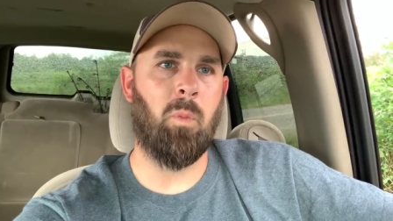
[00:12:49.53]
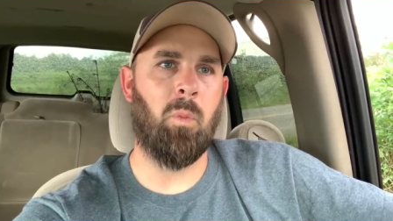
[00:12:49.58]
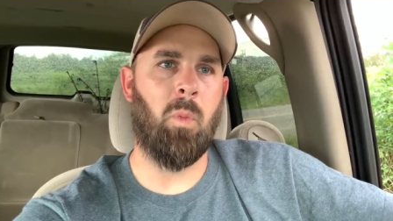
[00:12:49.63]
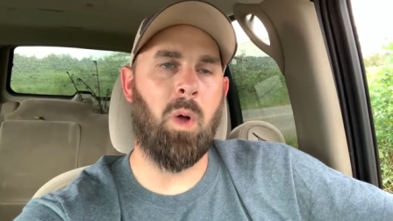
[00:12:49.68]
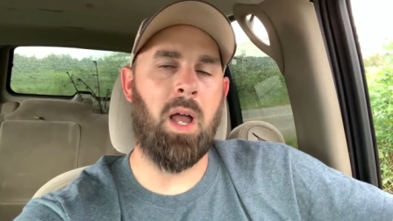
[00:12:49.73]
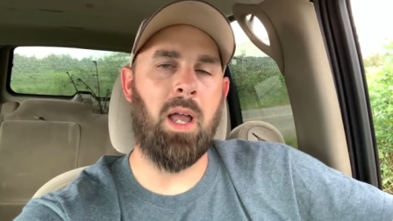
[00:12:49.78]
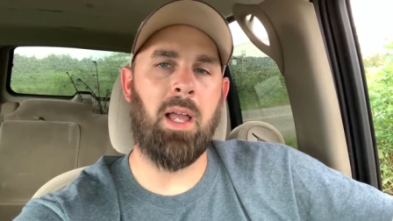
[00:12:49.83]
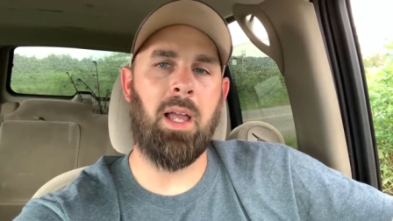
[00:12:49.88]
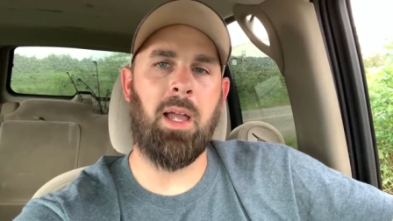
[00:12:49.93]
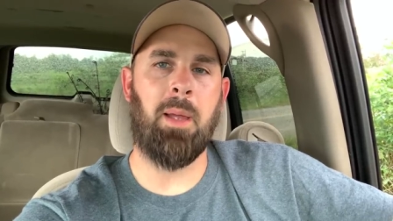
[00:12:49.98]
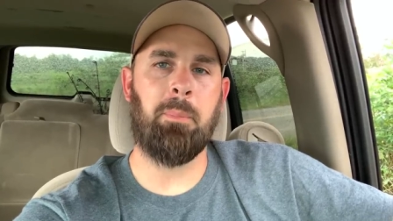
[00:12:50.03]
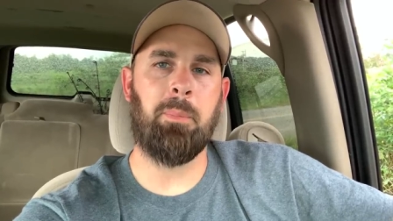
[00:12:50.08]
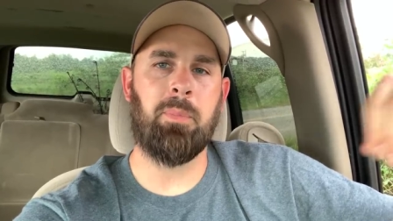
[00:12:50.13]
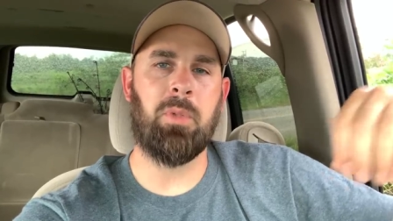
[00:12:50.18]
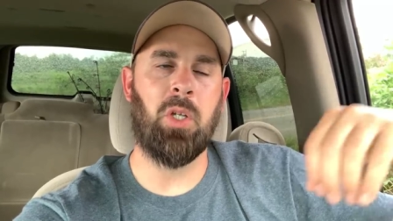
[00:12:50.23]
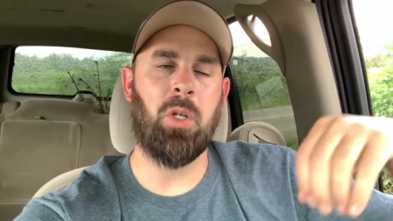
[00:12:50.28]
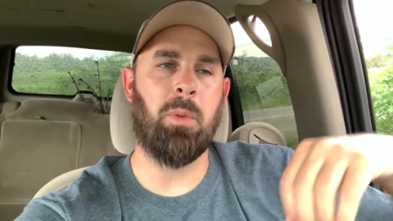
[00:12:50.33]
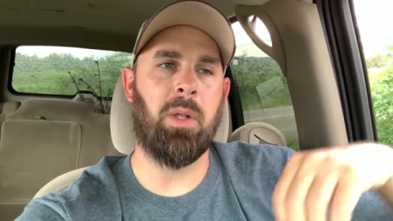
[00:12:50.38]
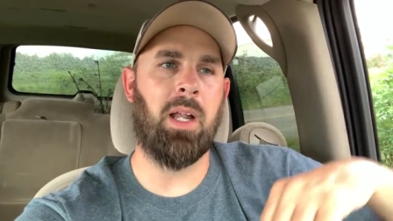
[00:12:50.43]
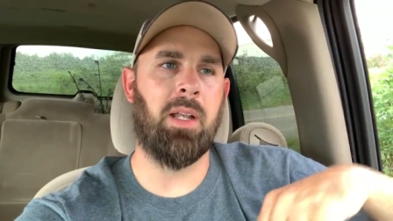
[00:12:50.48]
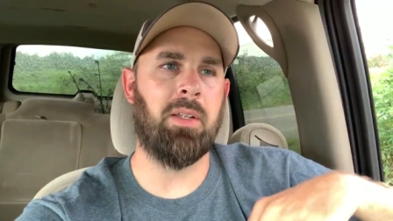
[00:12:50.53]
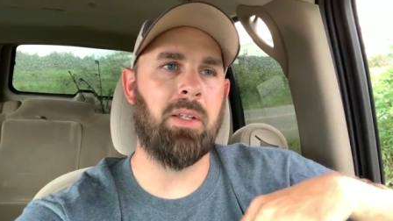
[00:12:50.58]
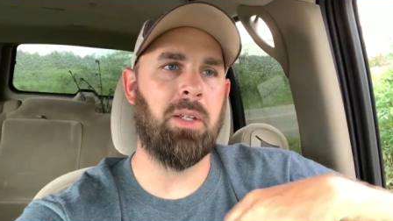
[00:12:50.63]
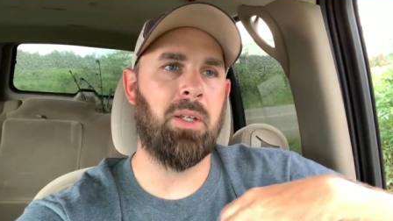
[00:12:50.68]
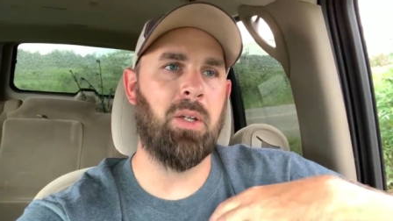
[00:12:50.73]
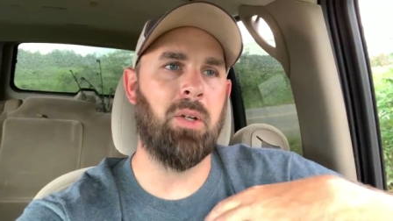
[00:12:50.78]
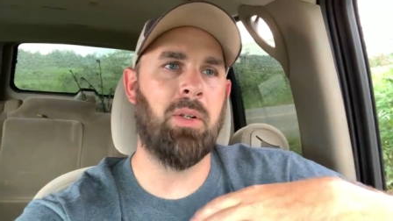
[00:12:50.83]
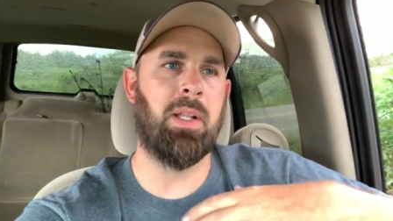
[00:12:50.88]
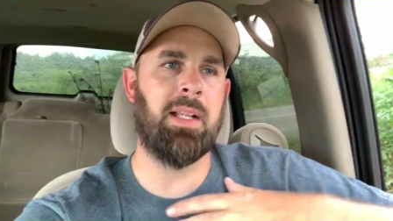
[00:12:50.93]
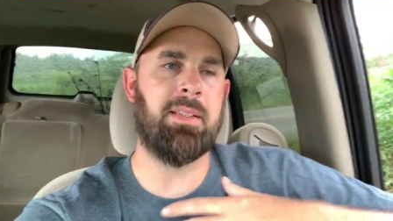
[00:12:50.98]
why I do what I
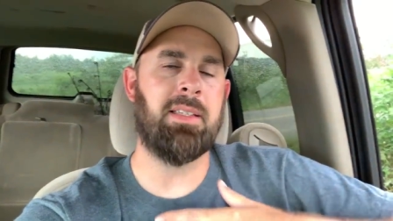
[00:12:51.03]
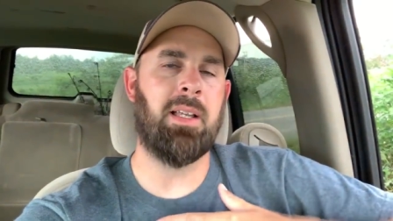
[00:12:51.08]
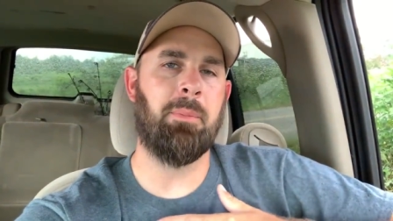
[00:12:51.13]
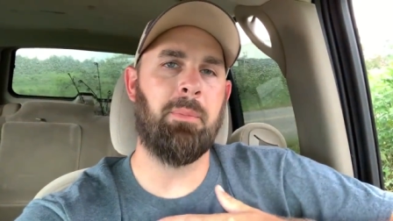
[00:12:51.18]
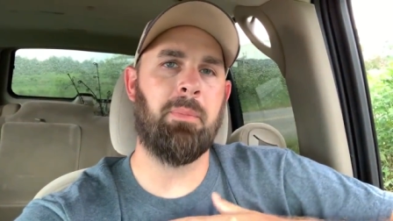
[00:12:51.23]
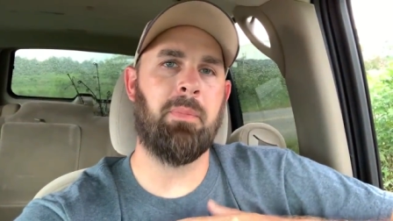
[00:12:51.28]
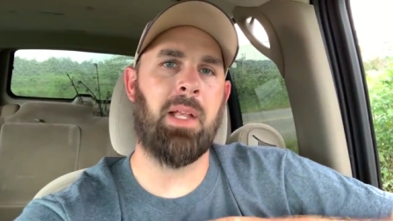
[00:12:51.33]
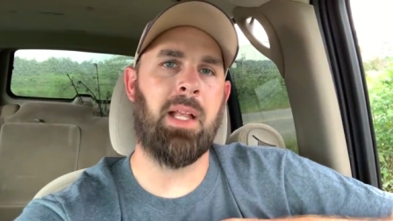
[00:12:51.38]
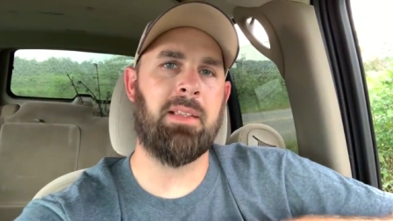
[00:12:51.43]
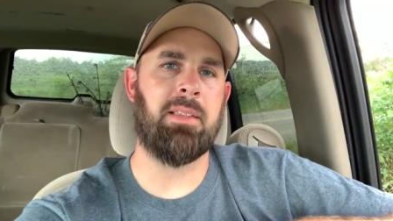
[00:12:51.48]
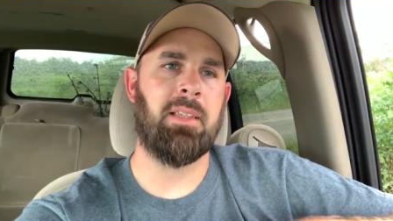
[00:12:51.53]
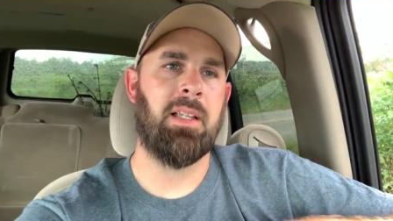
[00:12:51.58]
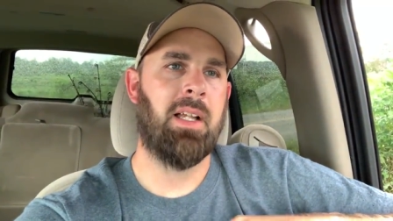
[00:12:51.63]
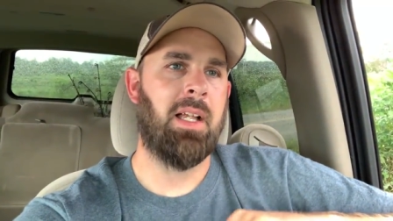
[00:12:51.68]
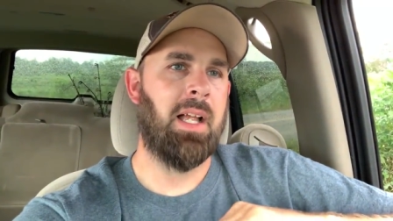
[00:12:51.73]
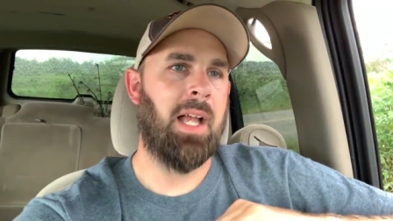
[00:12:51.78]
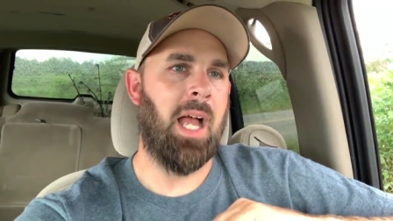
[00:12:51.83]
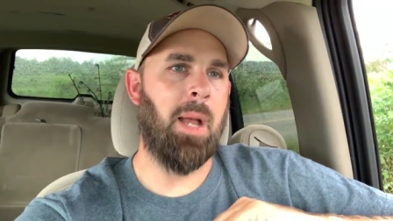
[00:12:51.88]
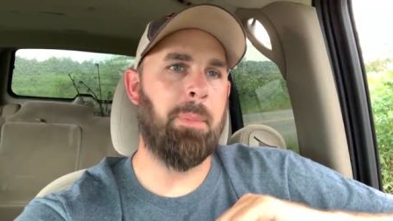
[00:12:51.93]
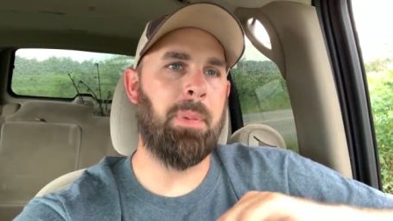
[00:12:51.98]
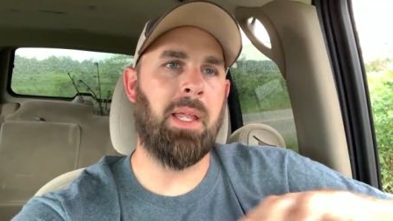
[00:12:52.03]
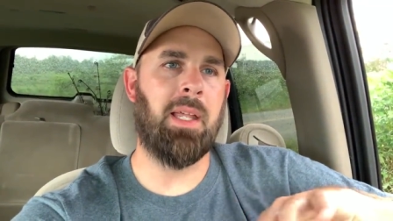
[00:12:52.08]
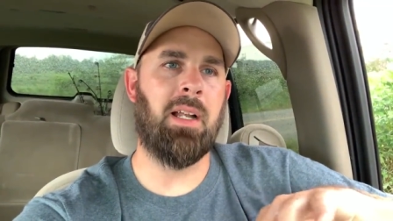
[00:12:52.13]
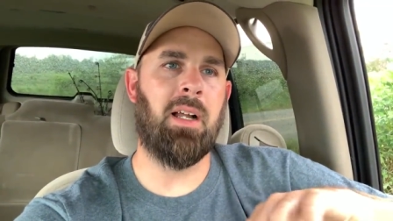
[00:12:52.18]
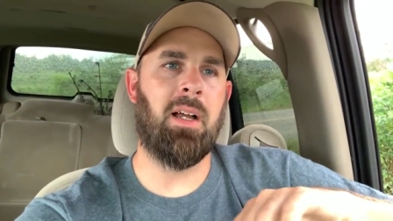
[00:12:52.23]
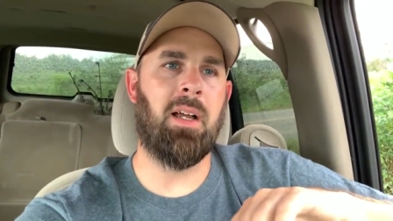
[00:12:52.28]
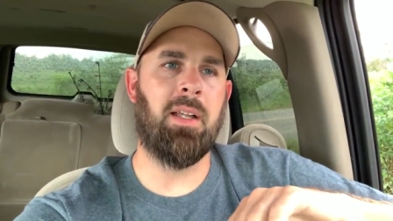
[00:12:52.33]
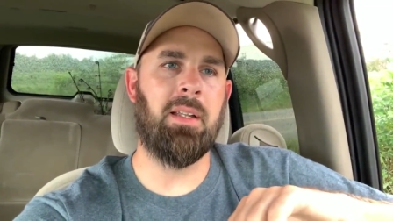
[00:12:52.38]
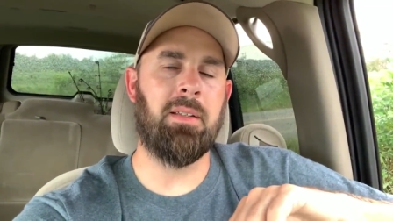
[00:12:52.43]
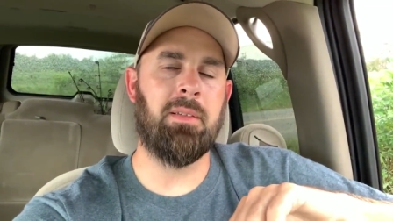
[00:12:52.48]
do, and that's something that I plan
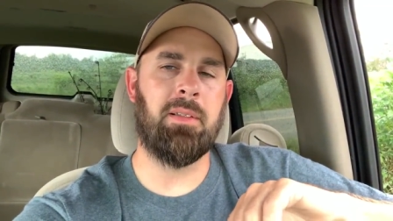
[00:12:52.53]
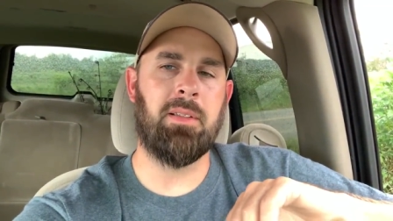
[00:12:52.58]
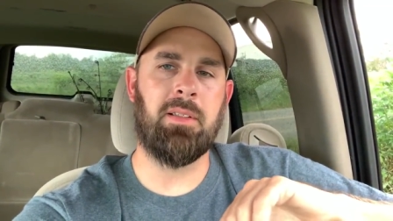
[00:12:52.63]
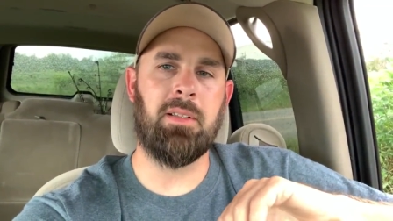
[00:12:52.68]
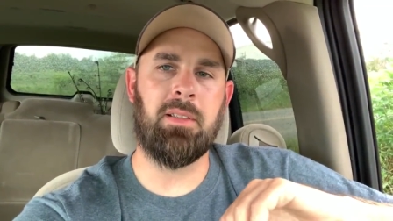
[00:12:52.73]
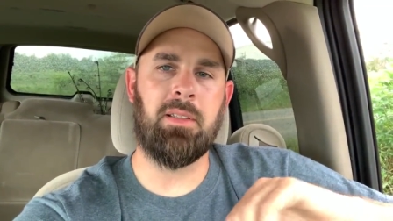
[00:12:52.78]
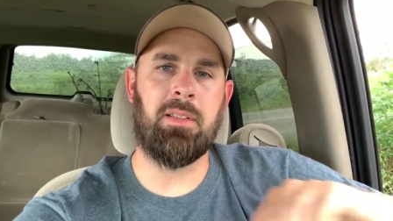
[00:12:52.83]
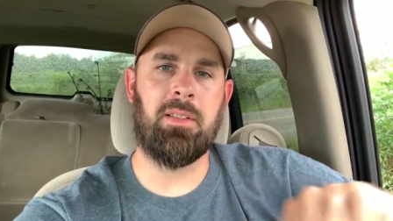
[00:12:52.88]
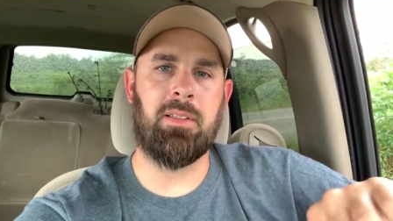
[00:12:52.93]
on